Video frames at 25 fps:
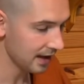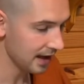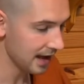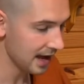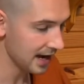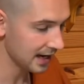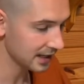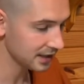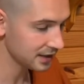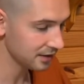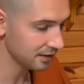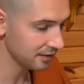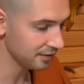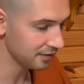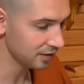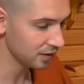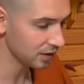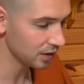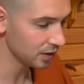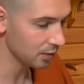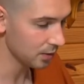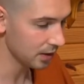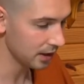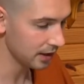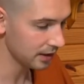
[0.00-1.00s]
Act in
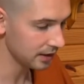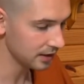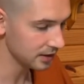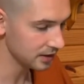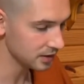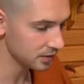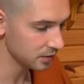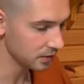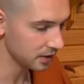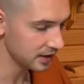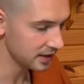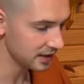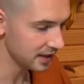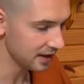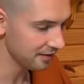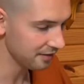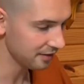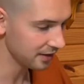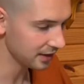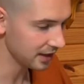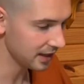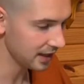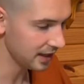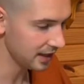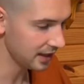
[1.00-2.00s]
full awareness when
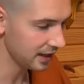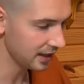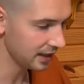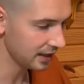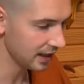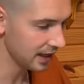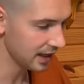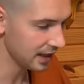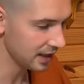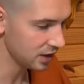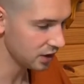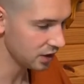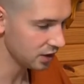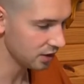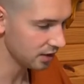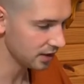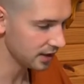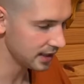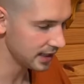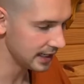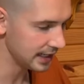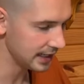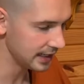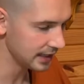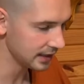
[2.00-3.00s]
defecating and
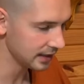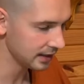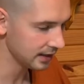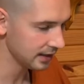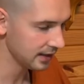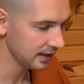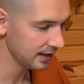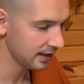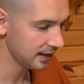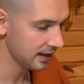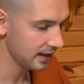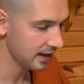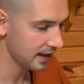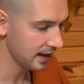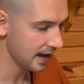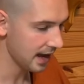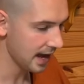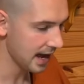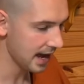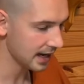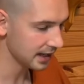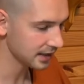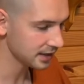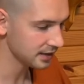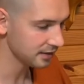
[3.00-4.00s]
urinating.
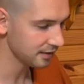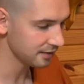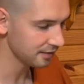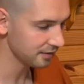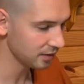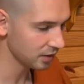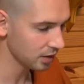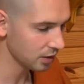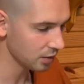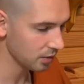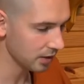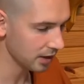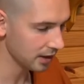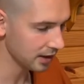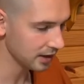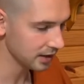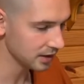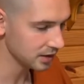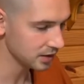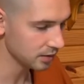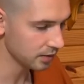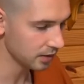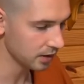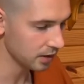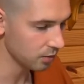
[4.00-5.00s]
Act in full
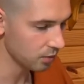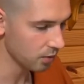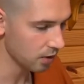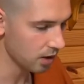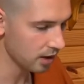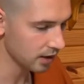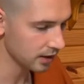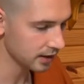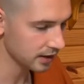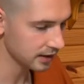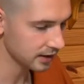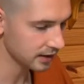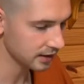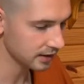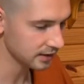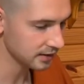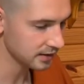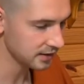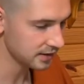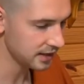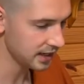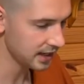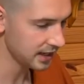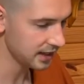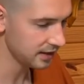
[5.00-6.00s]
awareness when walking,
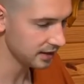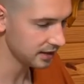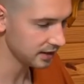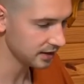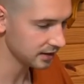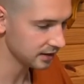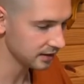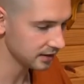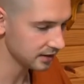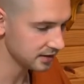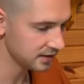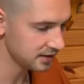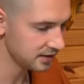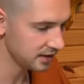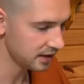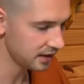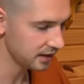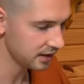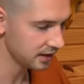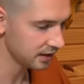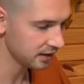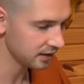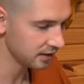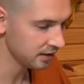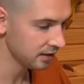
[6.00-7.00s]
standing,
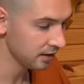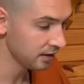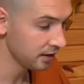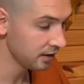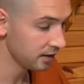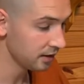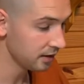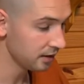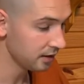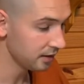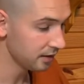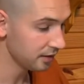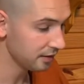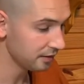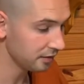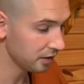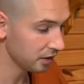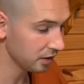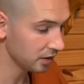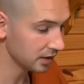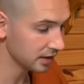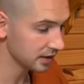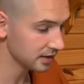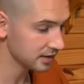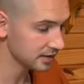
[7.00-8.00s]
sitting,
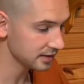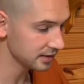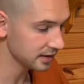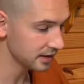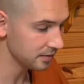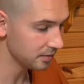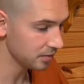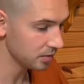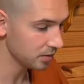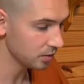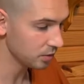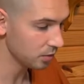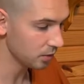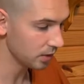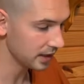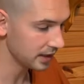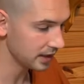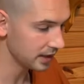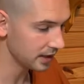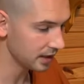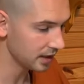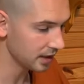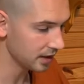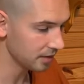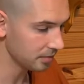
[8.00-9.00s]
falling asleep,
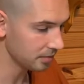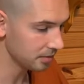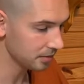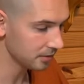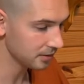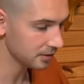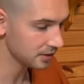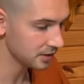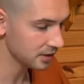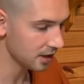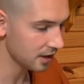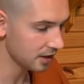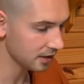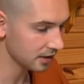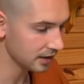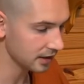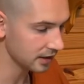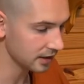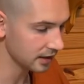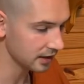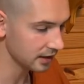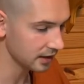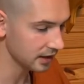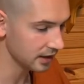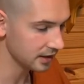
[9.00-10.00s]
waking up,
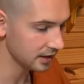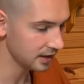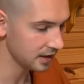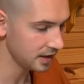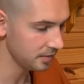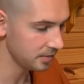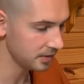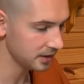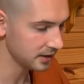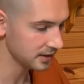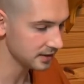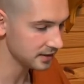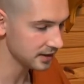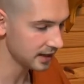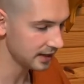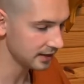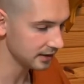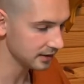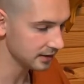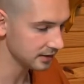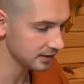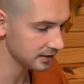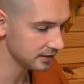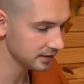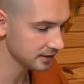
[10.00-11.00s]
talking, and keeping
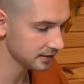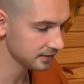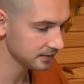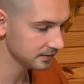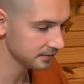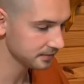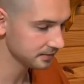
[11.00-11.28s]
silent.